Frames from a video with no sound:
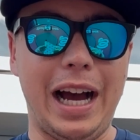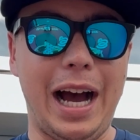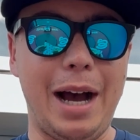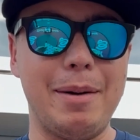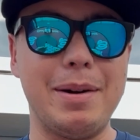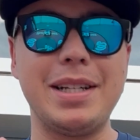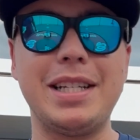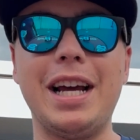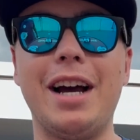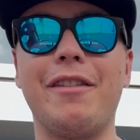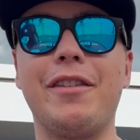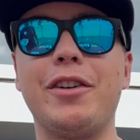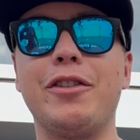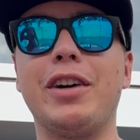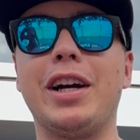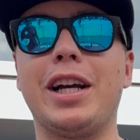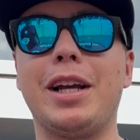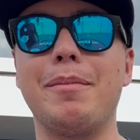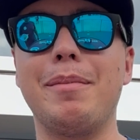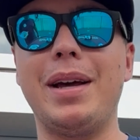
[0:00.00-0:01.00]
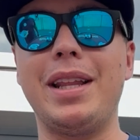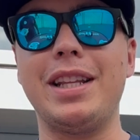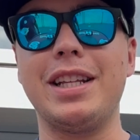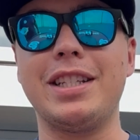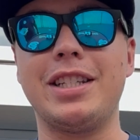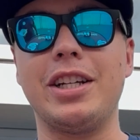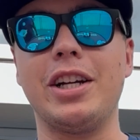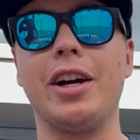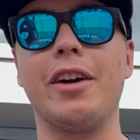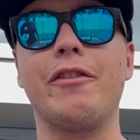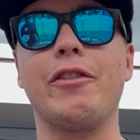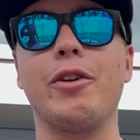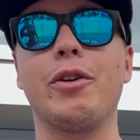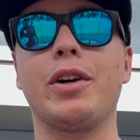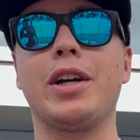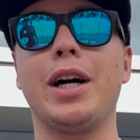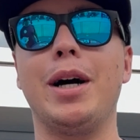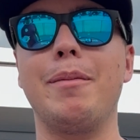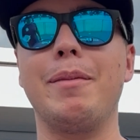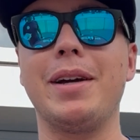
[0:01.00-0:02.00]
I would definitely recommend this here if you're
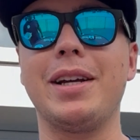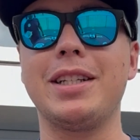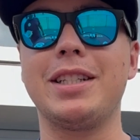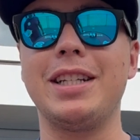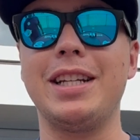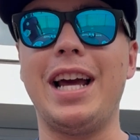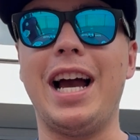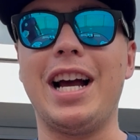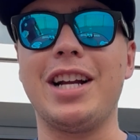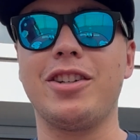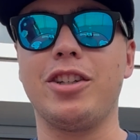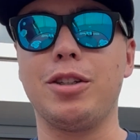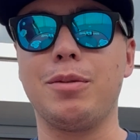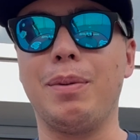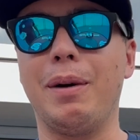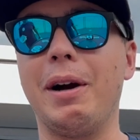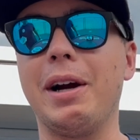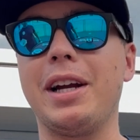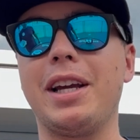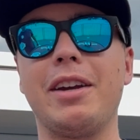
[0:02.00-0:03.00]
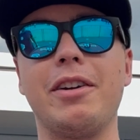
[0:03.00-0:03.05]
coming to National Park.